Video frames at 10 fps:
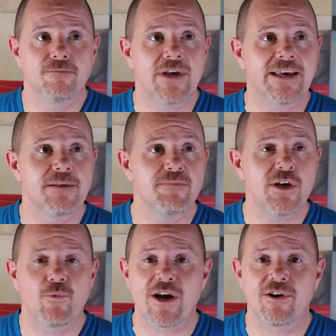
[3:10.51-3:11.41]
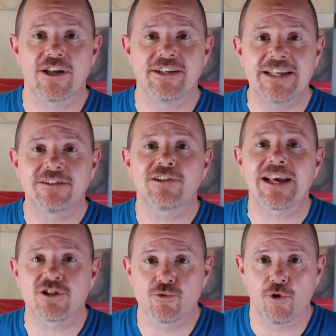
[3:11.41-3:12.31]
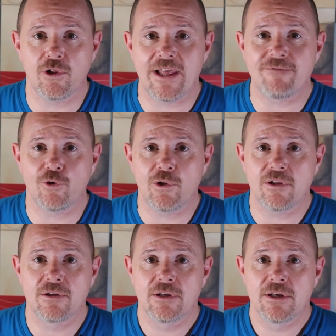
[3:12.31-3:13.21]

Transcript: I can be aware on an intellectual level